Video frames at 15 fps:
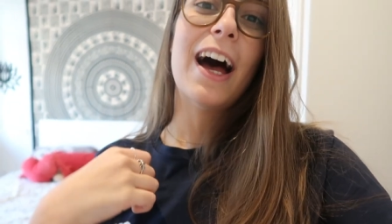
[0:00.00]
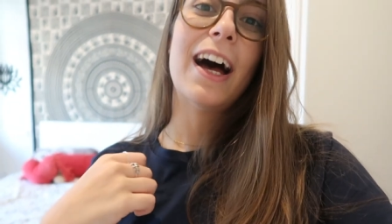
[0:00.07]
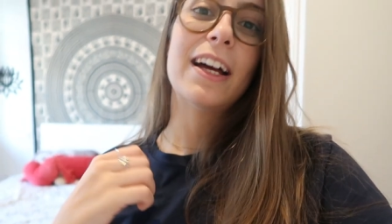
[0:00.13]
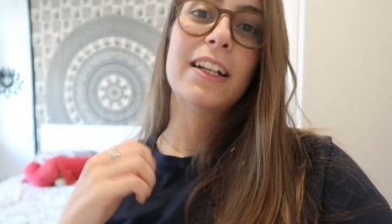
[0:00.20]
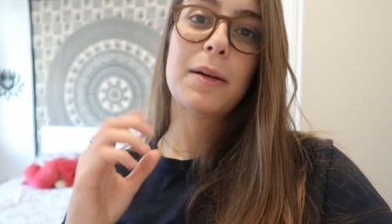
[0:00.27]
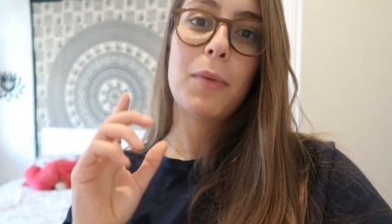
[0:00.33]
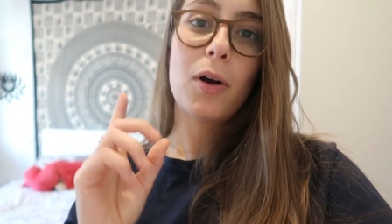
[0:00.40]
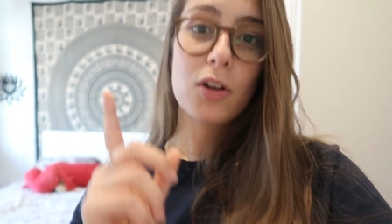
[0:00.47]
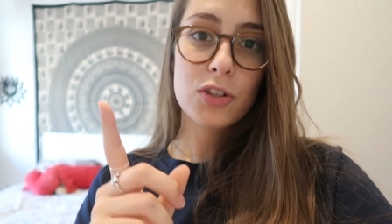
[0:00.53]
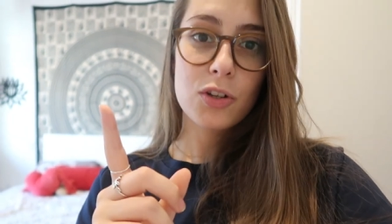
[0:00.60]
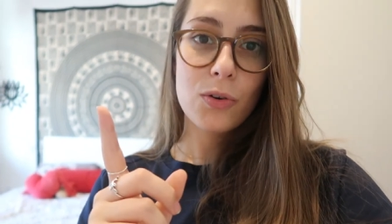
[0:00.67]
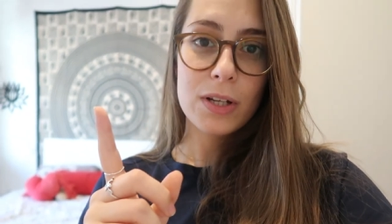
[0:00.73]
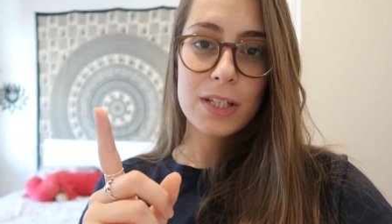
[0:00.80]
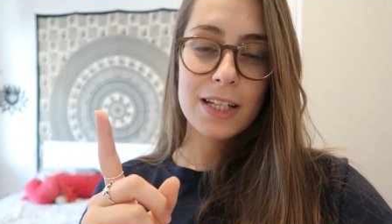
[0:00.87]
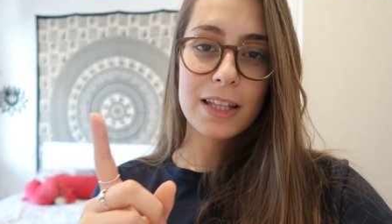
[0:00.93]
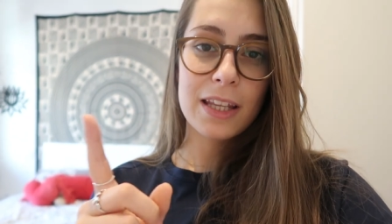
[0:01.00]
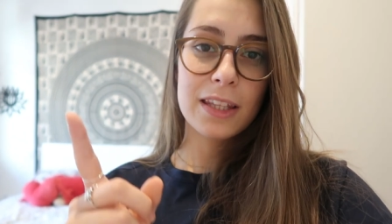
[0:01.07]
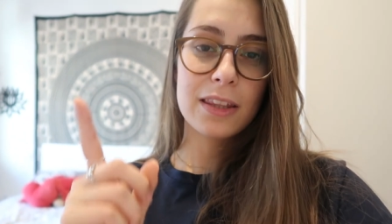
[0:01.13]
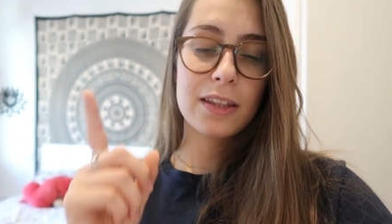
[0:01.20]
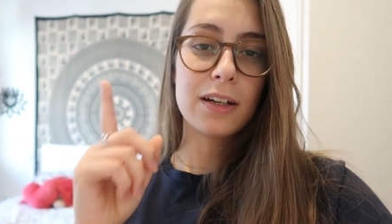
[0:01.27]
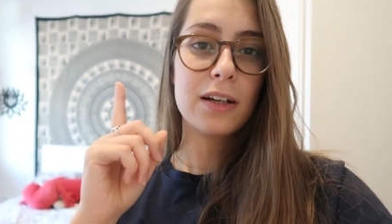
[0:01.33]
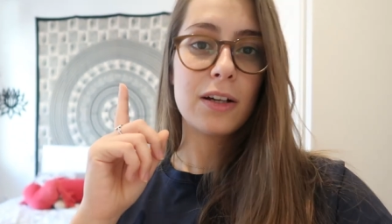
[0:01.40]
And I'm also going to
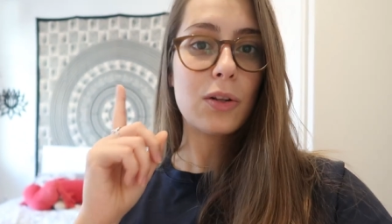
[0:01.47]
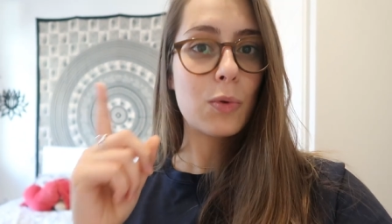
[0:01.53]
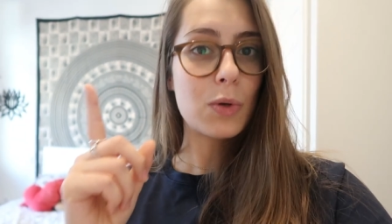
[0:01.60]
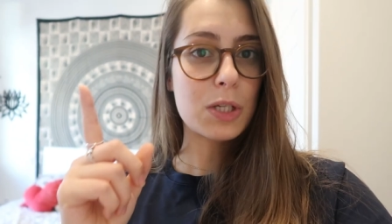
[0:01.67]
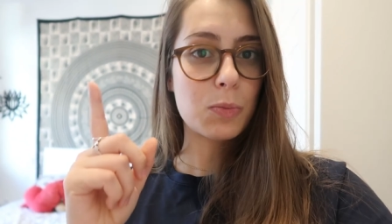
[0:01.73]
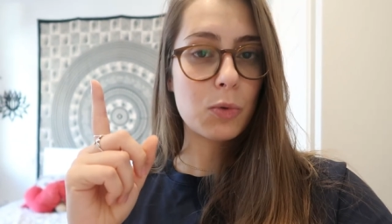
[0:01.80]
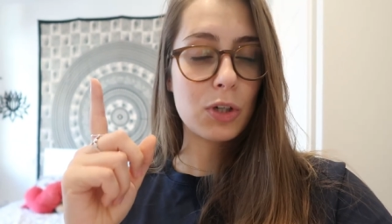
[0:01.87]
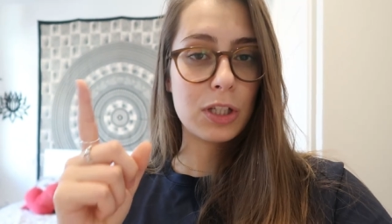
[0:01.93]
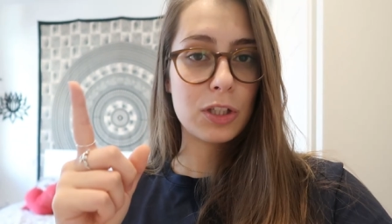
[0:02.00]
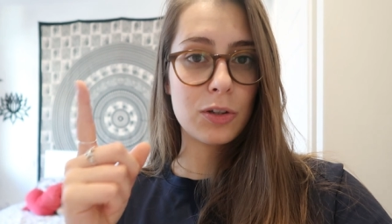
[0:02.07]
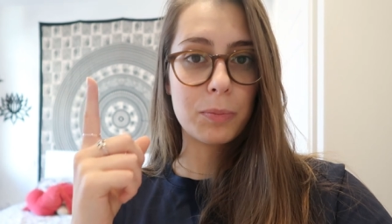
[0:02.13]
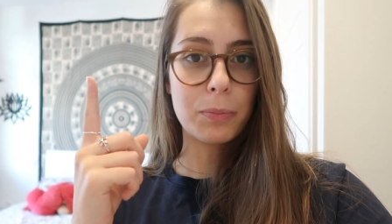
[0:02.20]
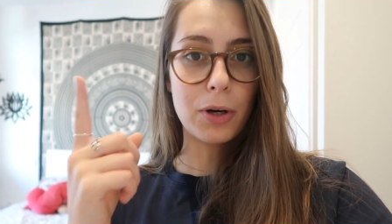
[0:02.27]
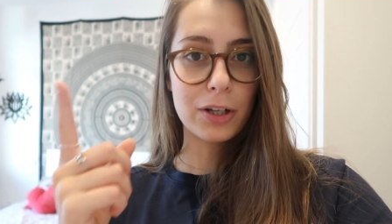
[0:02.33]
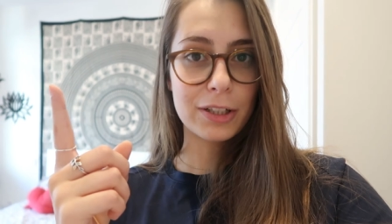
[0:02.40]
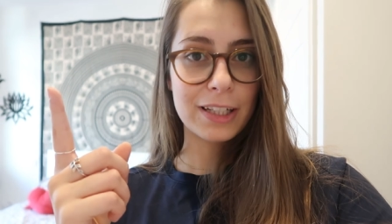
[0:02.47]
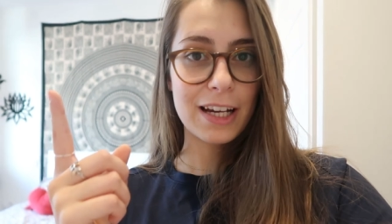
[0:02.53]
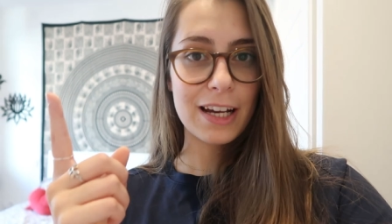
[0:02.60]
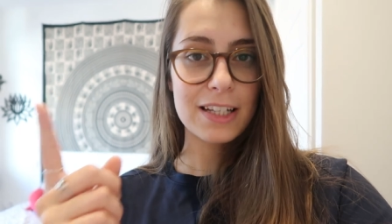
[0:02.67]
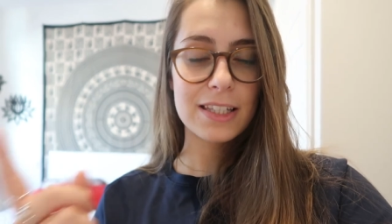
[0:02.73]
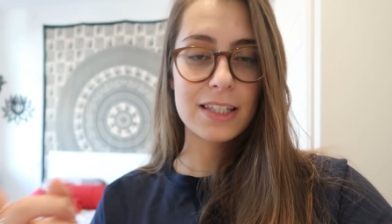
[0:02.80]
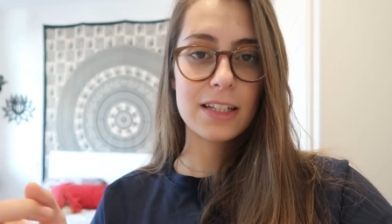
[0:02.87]
link the Luis Muiño
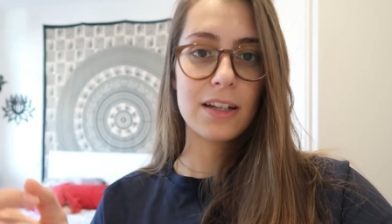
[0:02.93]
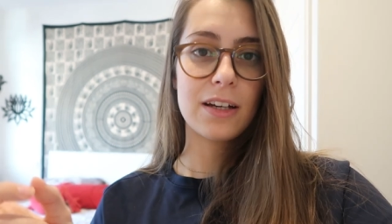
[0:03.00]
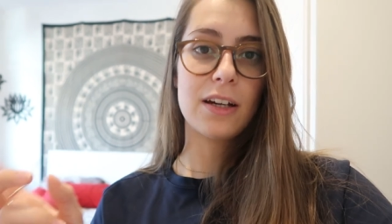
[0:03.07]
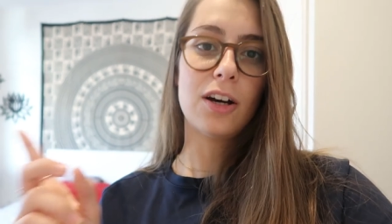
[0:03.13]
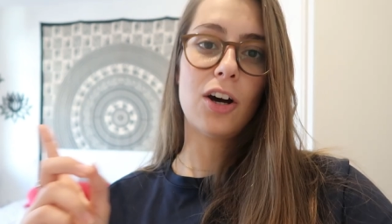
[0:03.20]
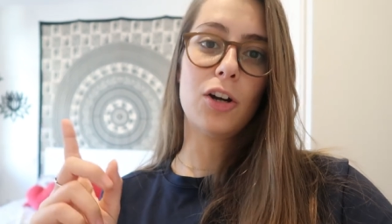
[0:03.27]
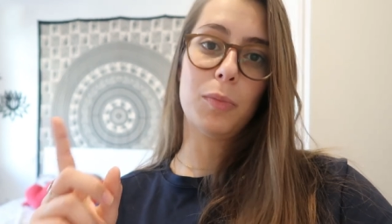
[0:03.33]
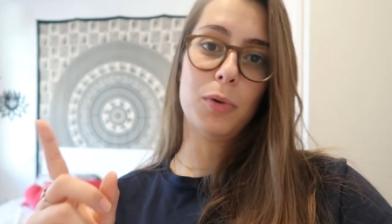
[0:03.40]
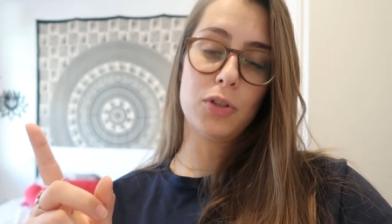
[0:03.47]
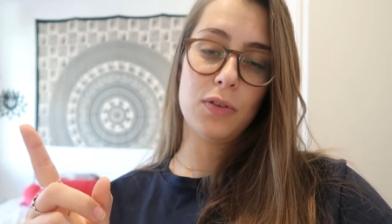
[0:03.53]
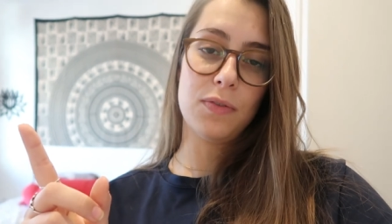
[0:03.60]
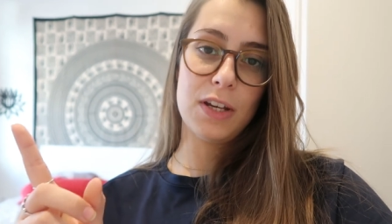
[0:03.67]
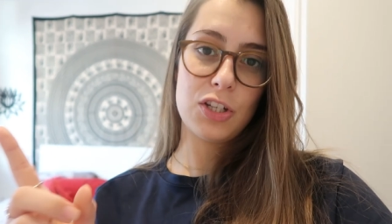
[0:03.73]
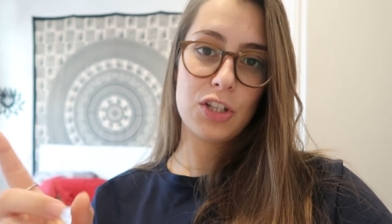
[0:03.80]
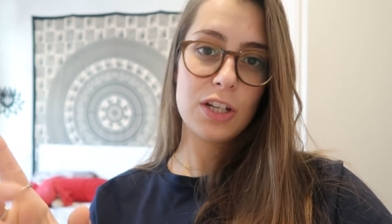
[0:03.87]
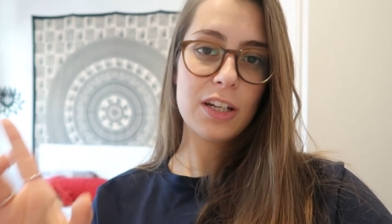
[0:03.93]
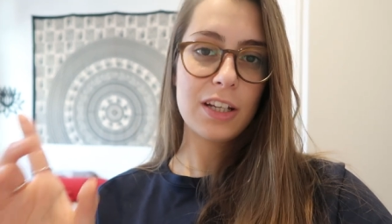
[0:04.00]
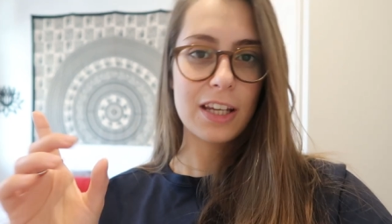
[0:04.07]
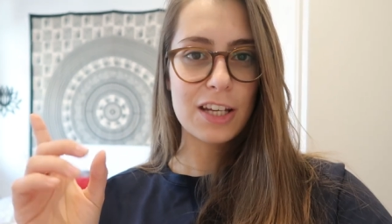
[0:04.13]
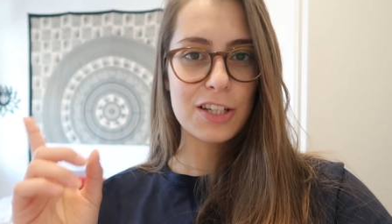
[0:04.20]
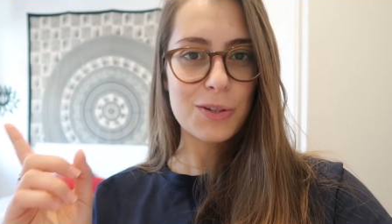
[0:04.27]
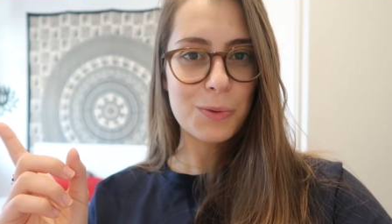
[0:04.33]
podcast on motivation
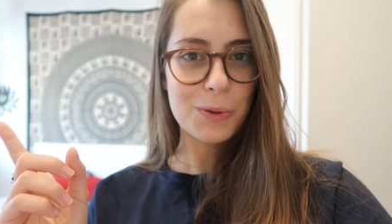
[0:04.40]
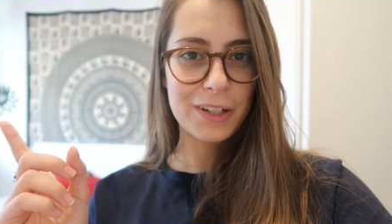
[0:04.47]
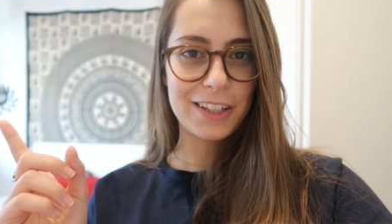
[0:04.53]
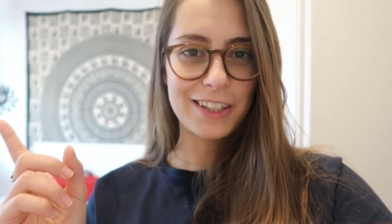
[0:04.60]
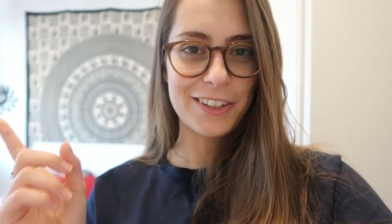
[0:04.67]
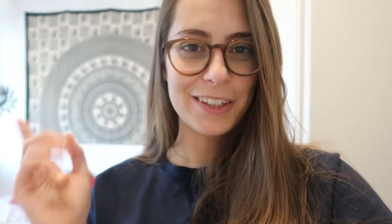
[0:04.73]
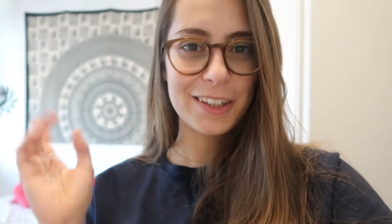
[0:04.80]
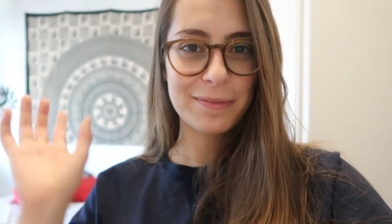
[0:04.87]
in case you want to hear